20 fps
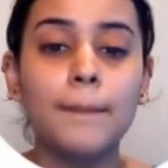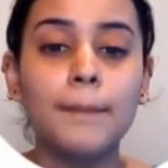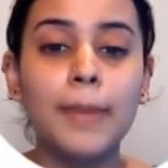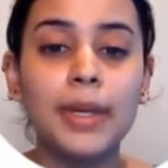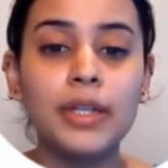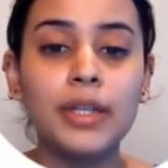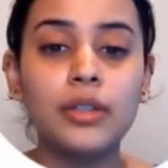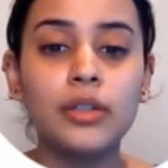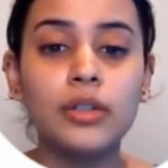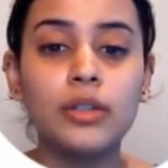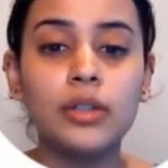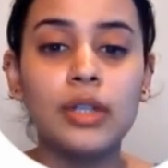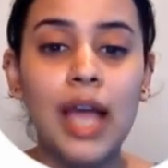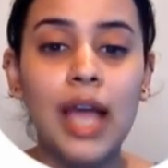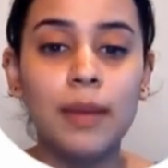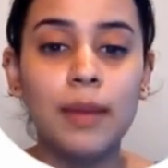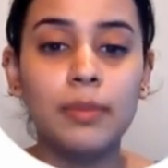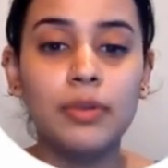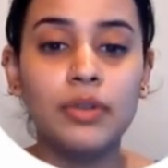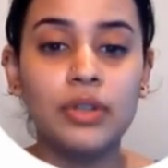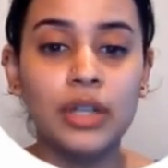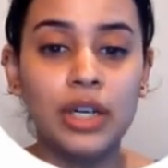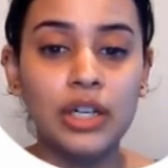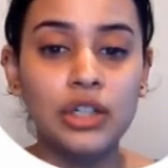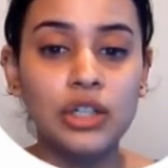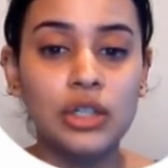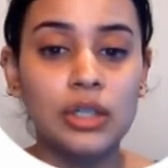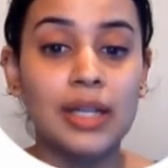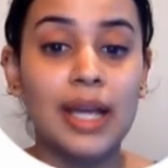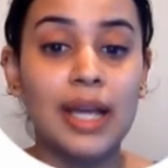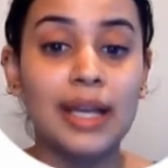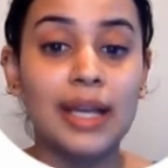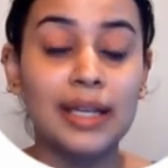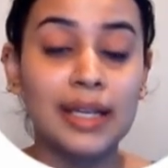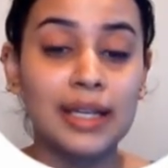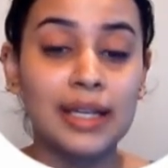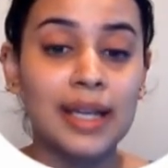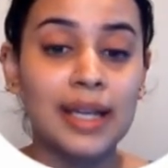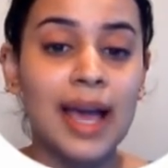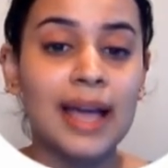Better collaboration and
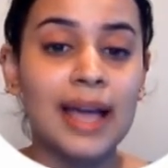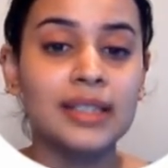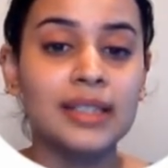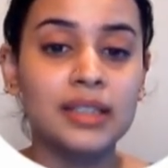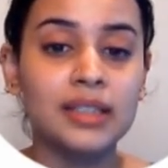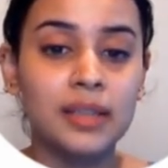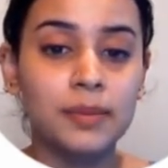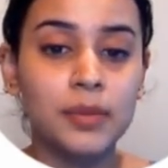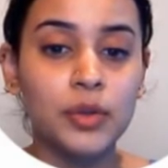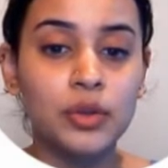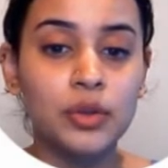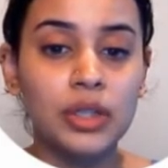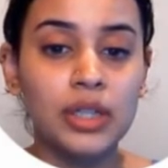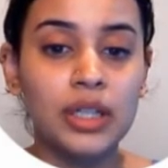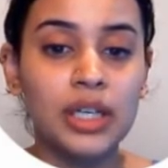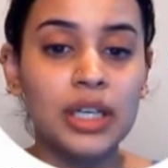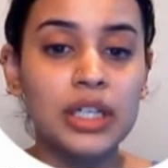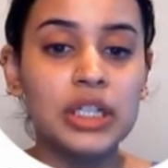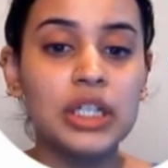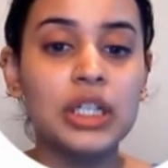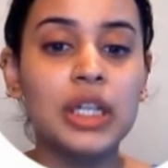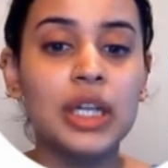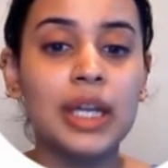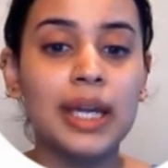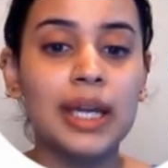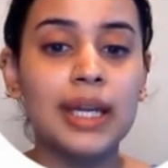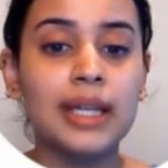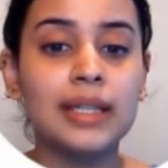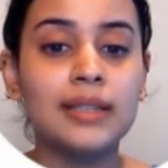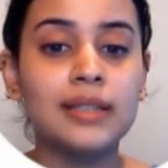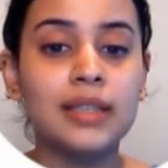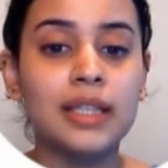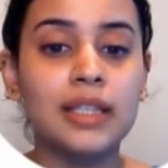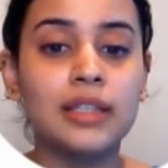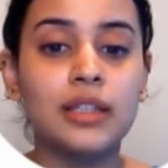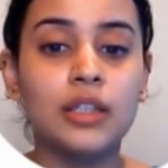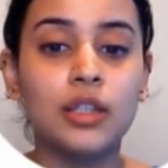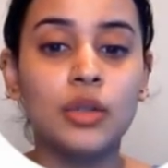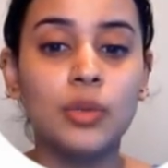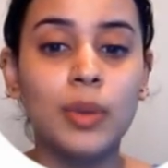enhanced communication aids
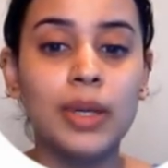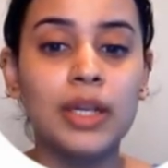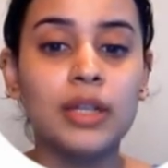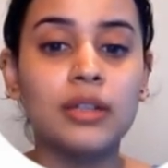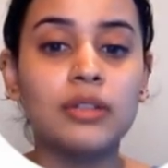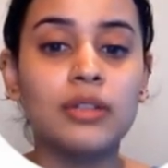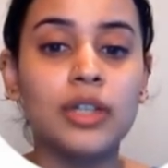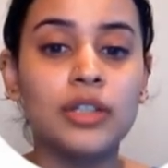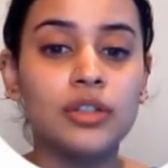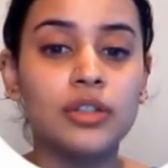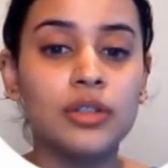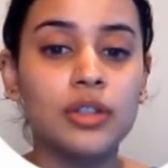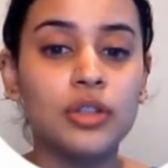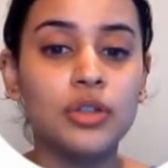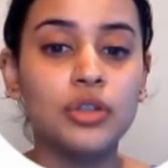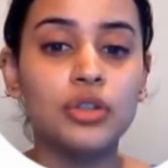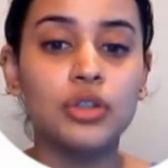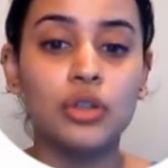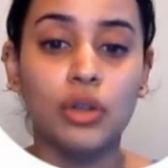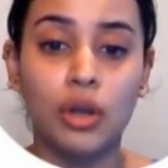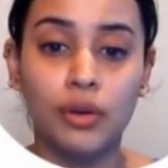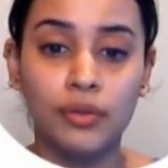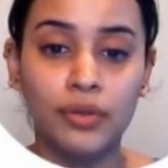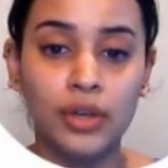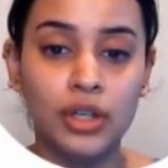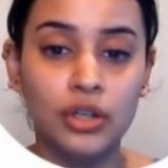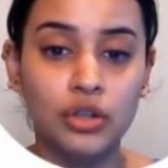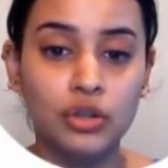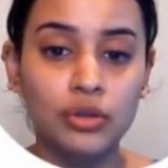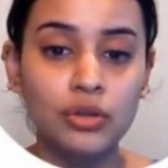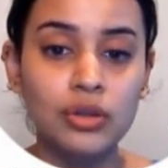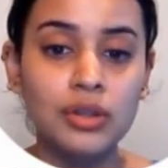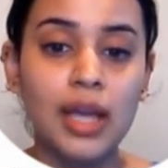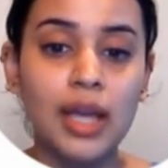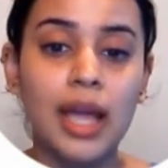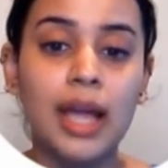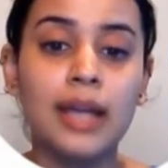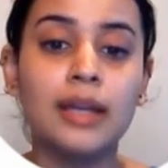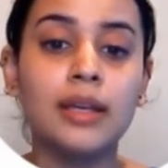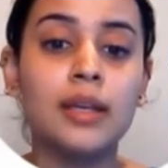in the quicker resolution of issues
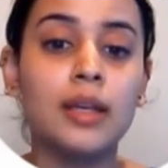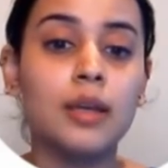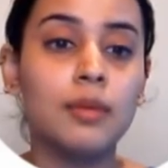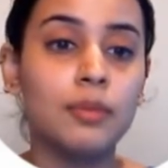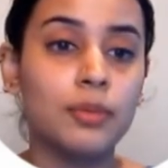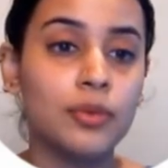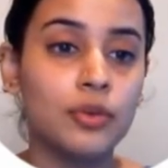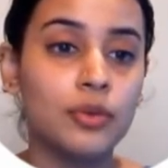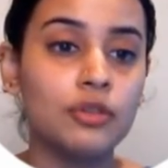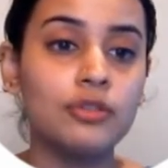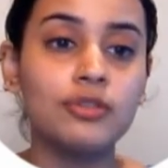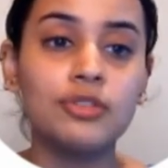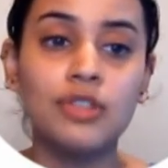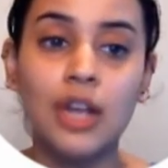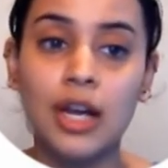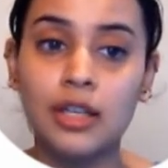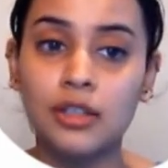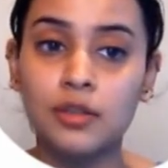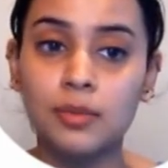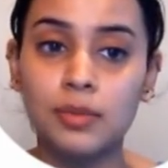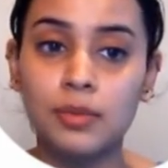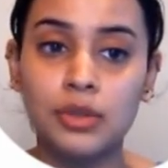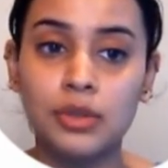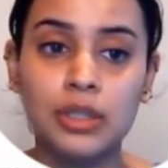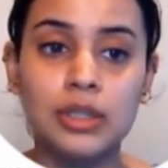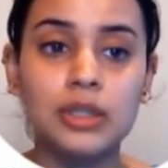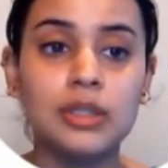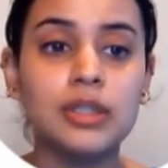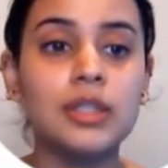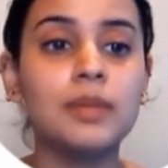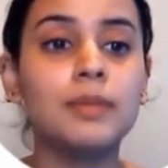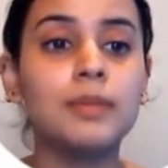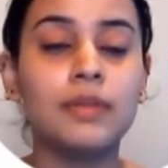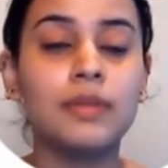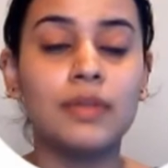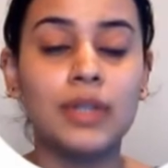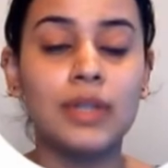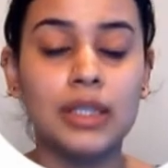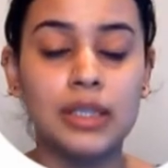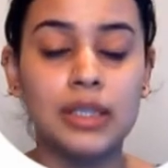and improves transparency
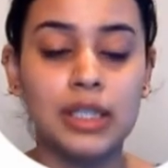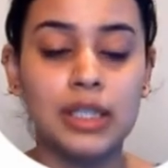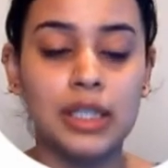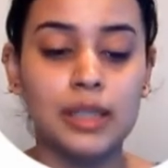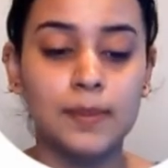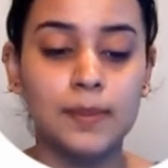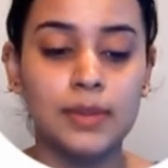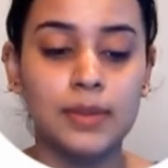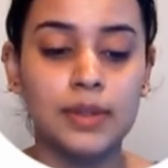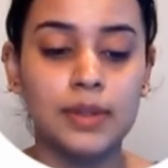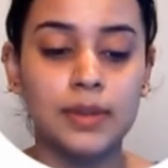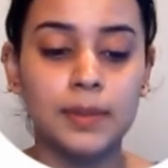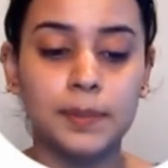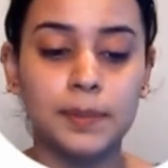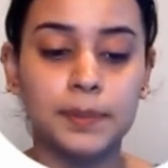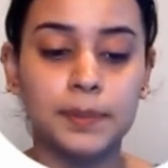between teams.